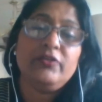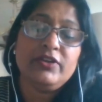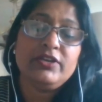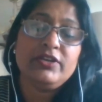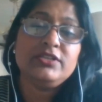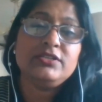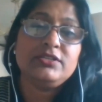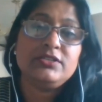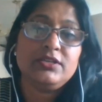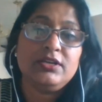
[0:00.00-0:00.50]
there
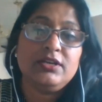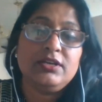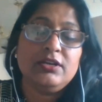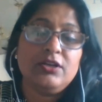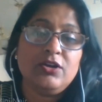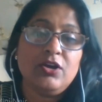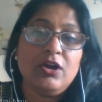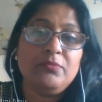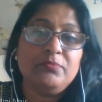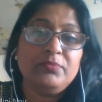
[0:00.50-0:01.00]
is
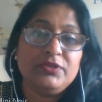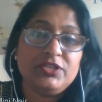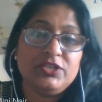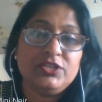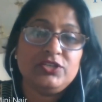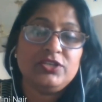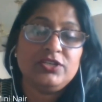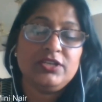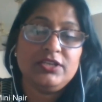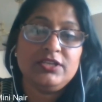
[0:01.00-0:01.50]
a
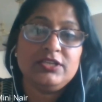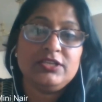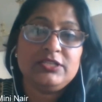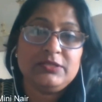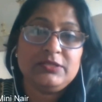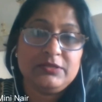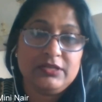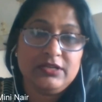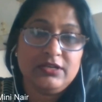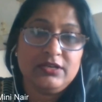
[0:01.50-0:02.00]
competition in
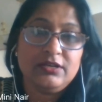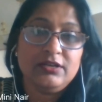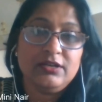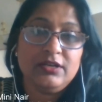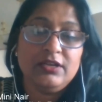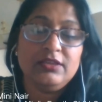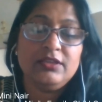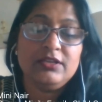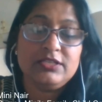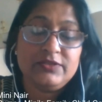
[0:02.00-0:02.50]
this
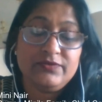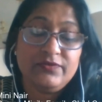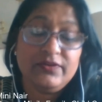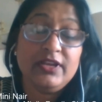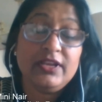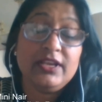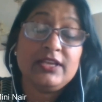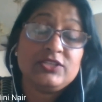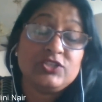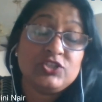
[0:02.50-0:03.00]

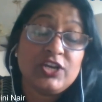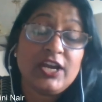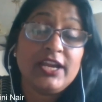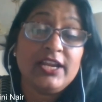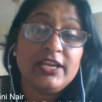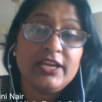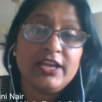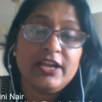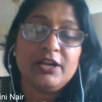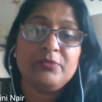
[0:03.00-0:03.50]
field as
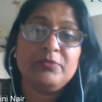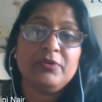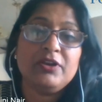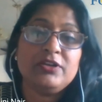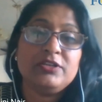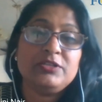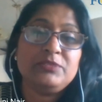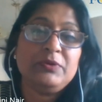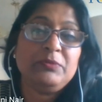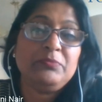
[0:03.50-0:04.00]
childcare,
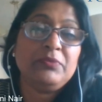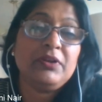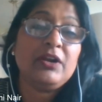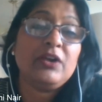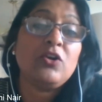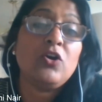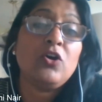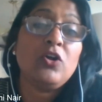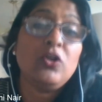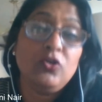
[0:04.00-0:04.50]
because people
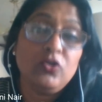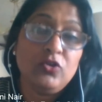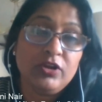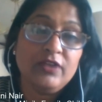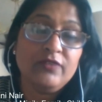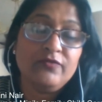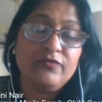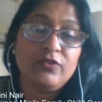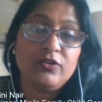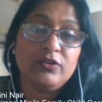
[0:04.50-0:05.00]
are all
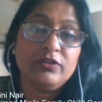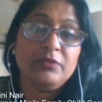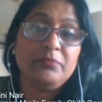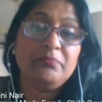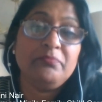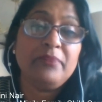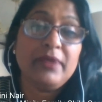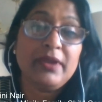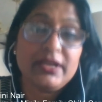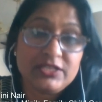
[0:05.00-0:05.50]
looking for
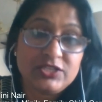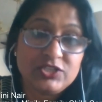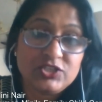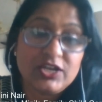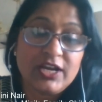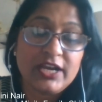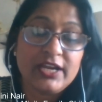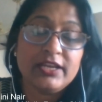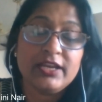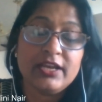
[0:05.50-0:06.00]
the best
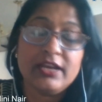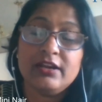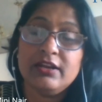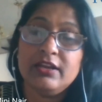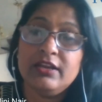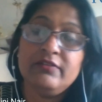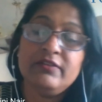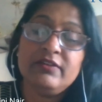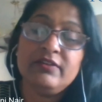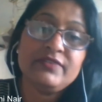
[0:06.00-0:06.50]
childcare,
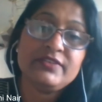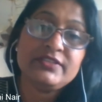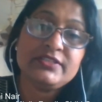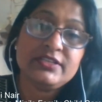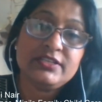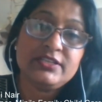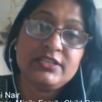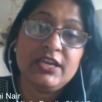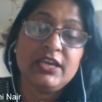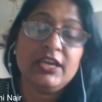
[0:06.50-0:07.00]
even if
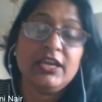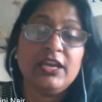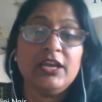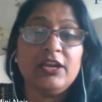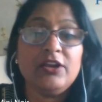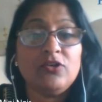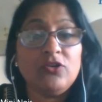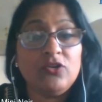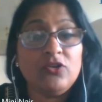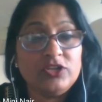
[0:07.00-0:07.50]
it's a
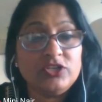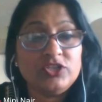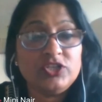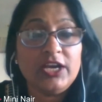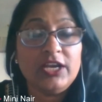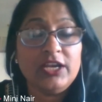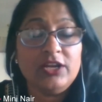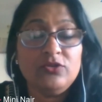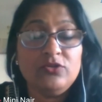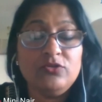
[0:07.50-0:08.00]
daycare or a
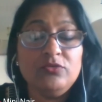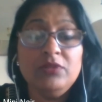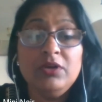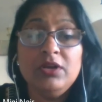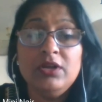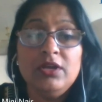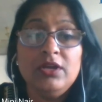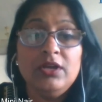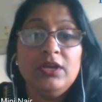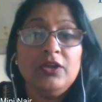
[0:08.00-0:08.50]
child home.
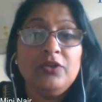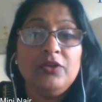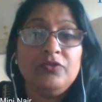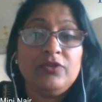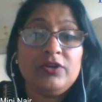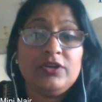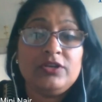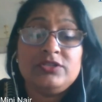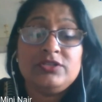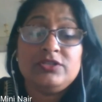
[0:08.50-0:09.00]

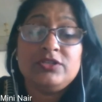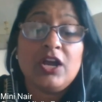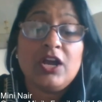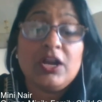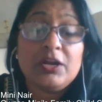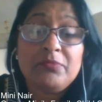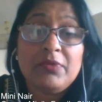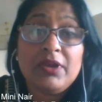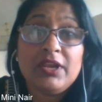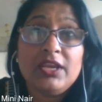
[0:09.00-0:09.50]
There's
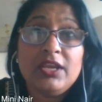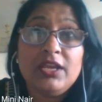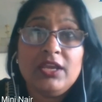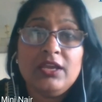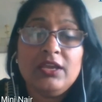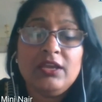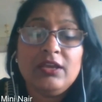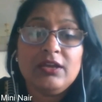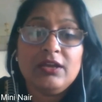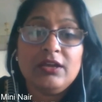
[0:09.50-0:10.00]
not
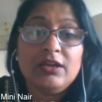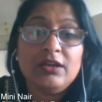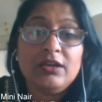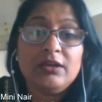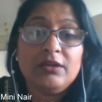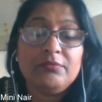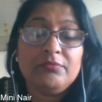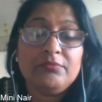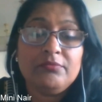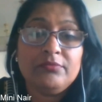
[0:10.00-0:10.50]
many,
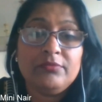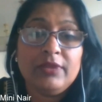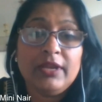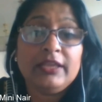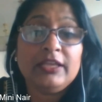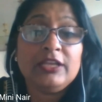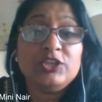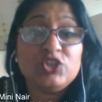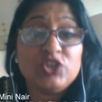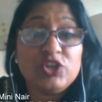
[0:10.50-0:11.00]

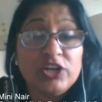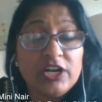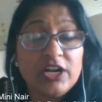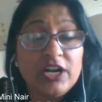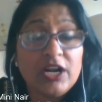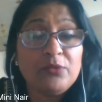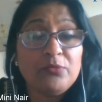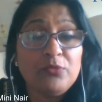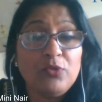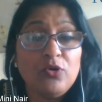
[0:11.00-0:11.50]
the
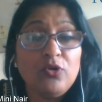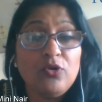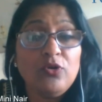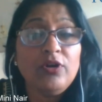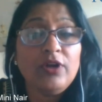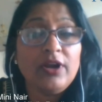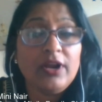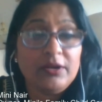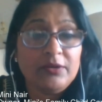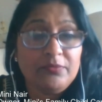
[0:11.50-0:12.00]
children are
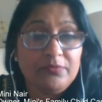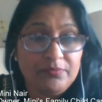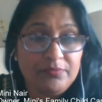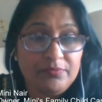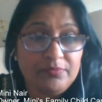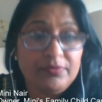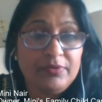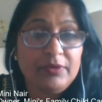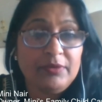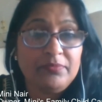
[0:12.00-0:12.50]
more and
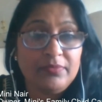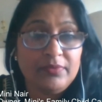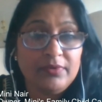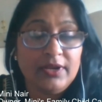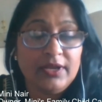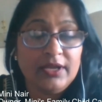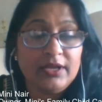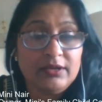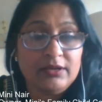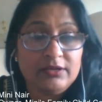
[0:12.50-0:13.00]

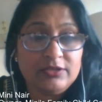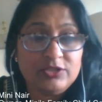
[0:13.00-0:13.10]
people